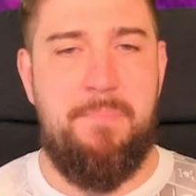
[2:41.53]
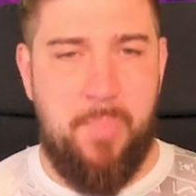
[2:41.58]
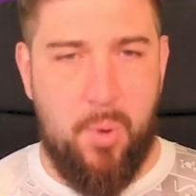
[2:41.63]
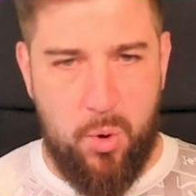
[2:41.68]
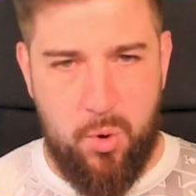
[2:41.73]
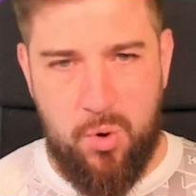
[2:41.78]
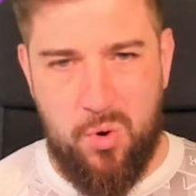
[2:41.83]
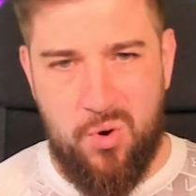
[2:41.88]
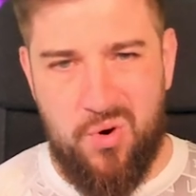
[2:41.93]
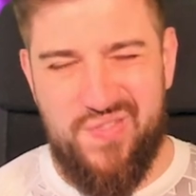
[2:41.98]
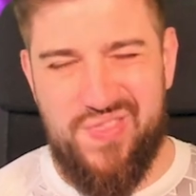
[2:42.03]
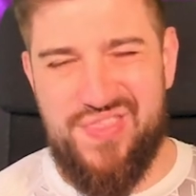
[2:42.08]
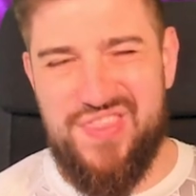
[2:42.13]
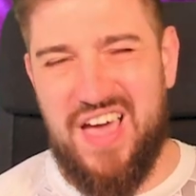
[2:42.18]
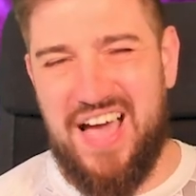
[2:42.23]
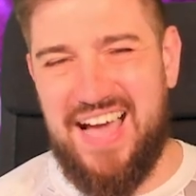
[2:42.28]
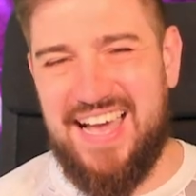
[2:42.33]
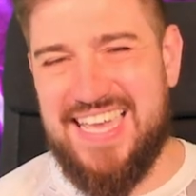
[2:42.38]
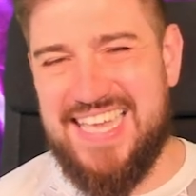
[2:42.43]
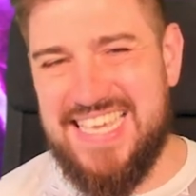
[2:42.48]
but
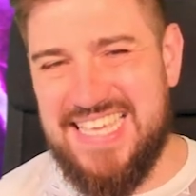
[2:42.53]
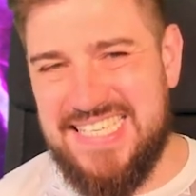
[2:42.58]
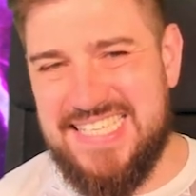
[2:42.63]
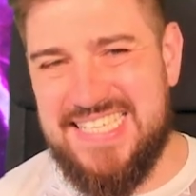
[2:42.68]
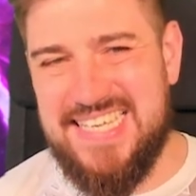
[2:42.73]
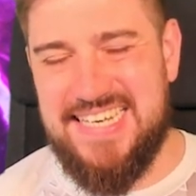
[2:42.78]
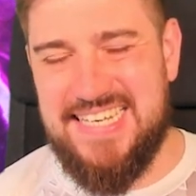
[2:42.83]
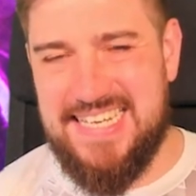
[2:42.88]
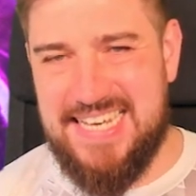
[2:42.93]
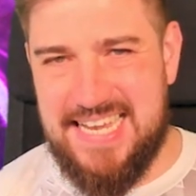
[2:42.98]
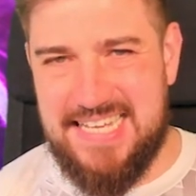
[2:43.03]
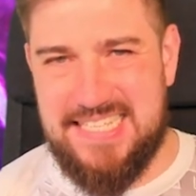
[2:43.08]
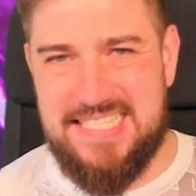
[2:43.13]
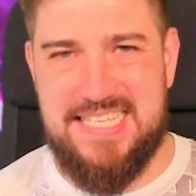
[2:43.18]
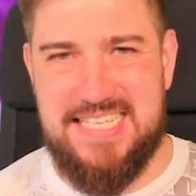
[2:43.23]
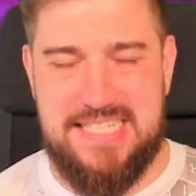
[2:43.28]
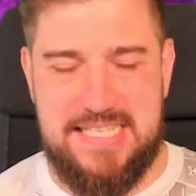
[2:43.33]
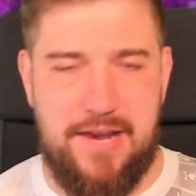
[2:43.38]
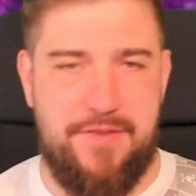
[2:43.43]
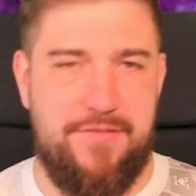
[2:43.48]
that isn't
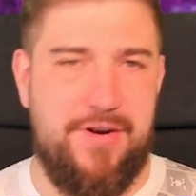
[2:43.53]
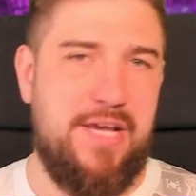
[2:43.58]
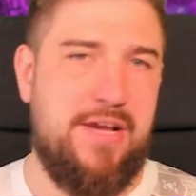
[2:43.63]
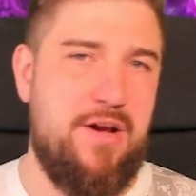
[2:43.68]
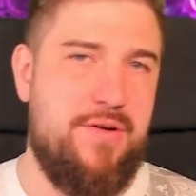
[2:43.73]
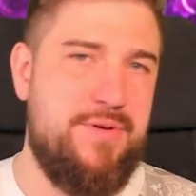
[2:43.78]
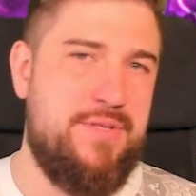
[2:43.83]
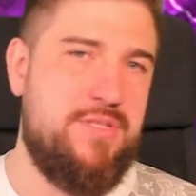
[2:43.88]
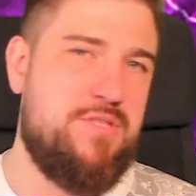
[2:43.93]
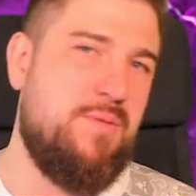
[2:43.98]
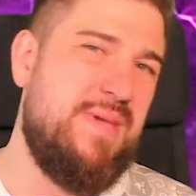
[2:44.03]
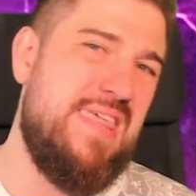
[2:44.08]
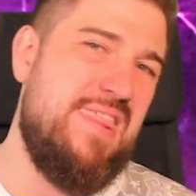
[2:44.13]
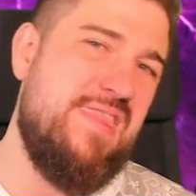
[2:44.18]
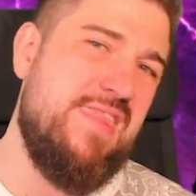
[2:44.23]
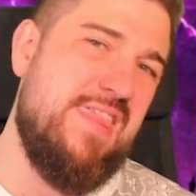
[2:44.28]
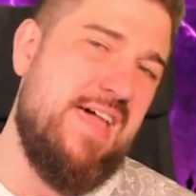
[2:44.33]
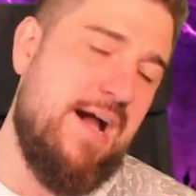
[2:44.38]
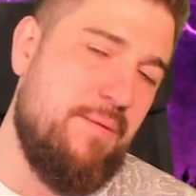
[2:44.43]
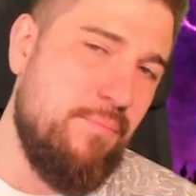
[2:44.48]
necessarily going to be
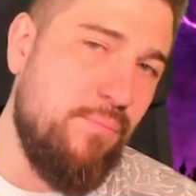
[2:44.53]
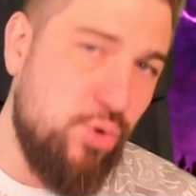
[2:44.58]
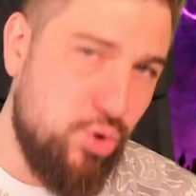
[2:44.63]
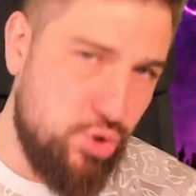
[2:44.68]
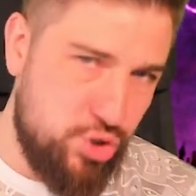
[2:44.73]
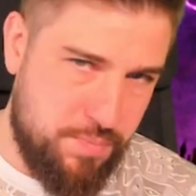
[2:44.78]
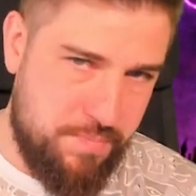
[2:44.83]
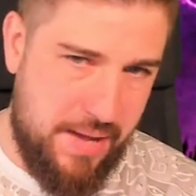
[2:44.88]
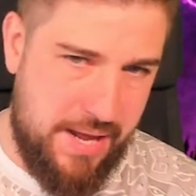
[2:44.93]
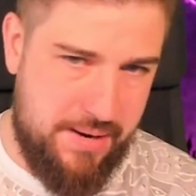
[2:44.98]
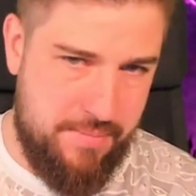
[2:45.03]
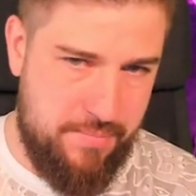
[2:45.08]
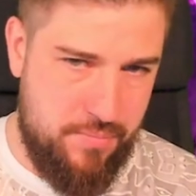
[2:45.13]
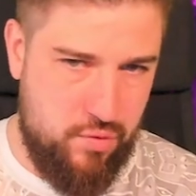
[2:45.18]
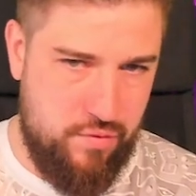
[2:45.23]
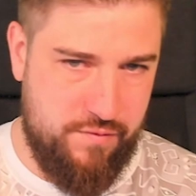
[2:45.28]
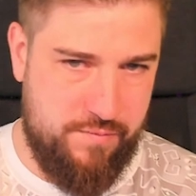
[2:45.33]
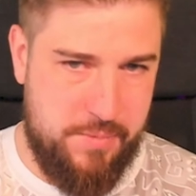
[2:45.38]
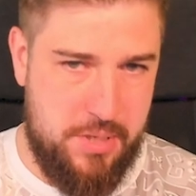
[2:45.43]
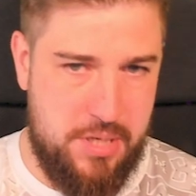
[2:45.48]
that much better
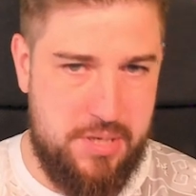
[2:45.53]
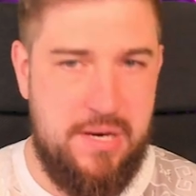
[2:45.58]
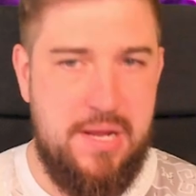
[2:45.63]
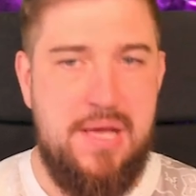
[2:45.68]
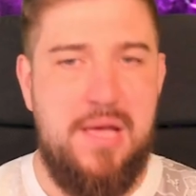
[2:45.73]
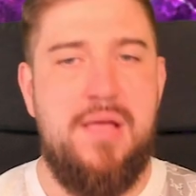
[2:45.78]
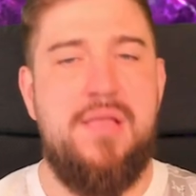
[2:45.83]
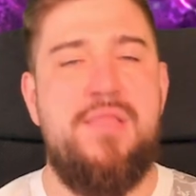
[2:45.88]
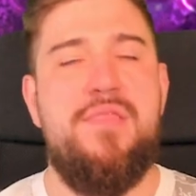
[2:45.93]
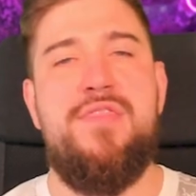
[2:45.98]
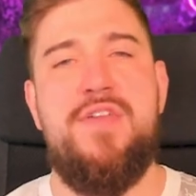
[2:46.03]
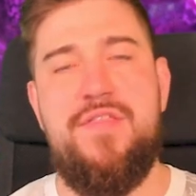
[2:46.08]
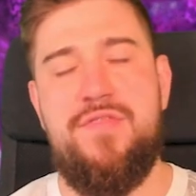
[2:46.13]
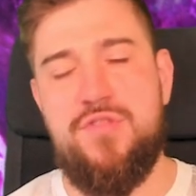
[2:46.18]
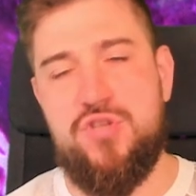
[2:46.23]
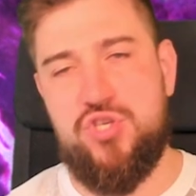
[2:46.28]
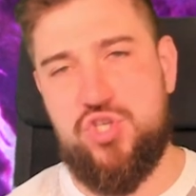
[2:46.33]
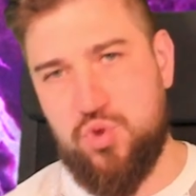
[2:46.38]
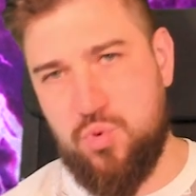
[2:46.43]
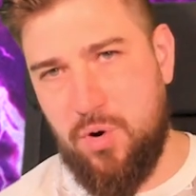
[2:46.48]
movement than
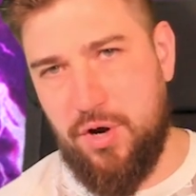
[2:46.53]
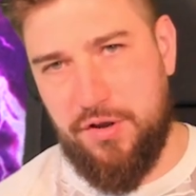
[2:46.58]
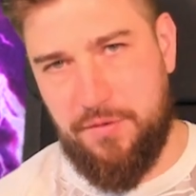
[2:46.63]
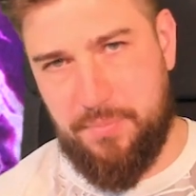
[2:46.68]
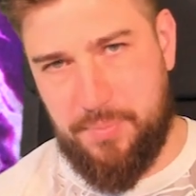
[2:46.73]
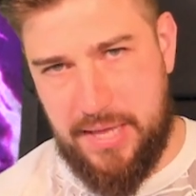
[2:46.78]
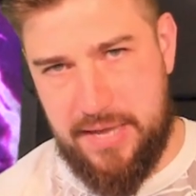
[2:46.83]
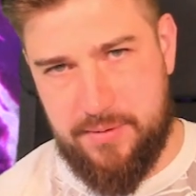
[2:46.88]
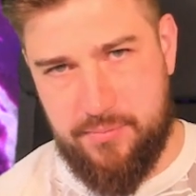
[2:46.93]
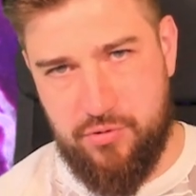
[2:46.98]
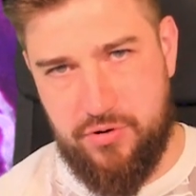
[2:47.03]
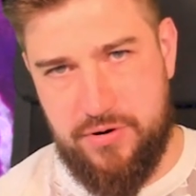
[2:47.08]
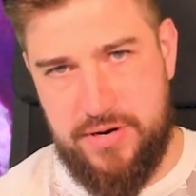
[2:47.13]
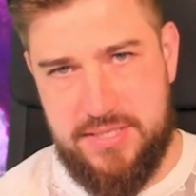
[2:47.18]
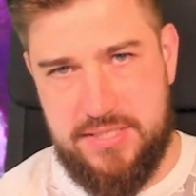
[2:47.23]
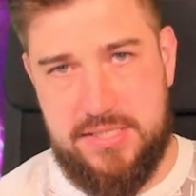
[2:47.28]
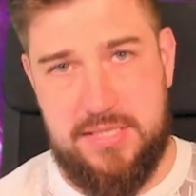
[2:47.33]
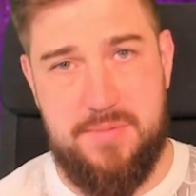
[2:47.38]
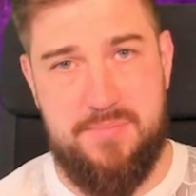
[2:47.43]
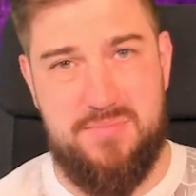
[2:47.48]
the squad of Plague
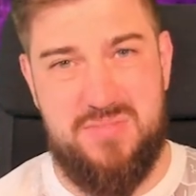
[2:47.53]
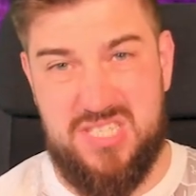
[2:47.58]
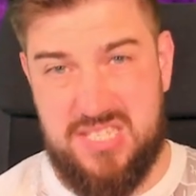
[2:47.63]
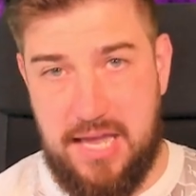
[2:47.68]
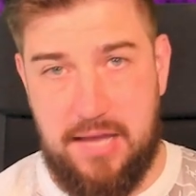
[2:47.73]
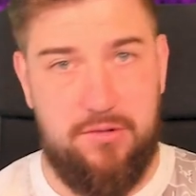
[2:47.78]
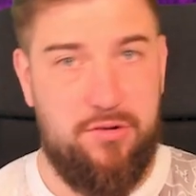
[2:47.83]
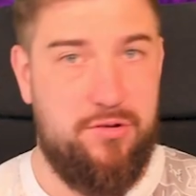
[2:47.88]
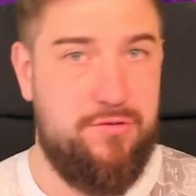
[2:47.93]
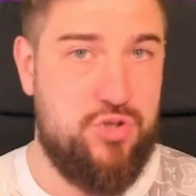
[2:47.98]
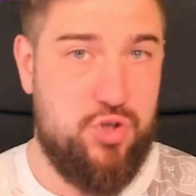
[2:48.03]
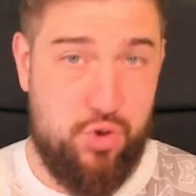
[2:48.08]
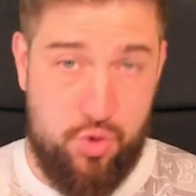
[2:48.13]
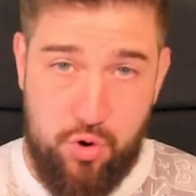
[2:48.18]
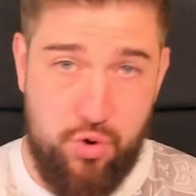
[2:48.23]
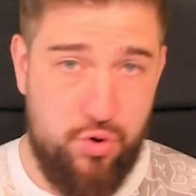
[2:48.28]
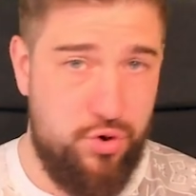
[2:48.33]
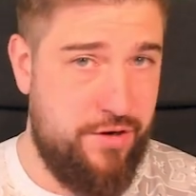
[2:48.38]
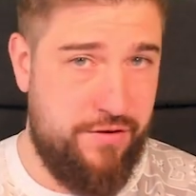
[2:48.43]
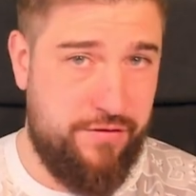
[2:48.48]
Marines themselves
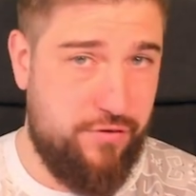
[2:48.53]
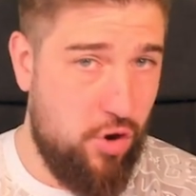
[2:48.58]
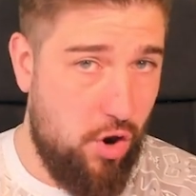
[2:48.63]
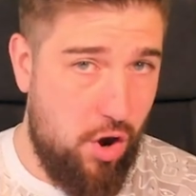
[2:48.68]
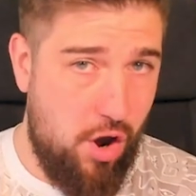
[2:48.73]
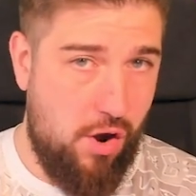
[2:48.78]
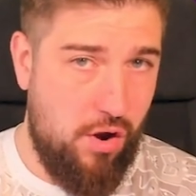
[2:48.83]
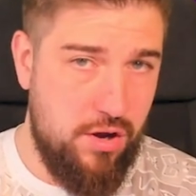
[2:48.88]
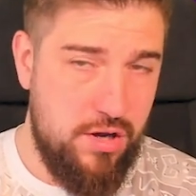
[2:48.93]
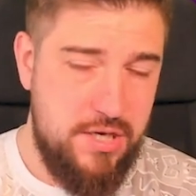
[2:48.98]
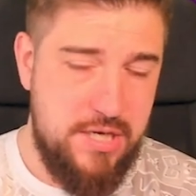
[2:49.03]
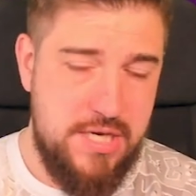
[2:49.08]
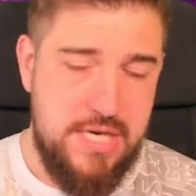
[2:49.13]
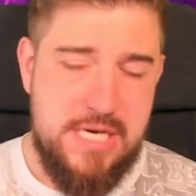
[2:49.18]
could have got.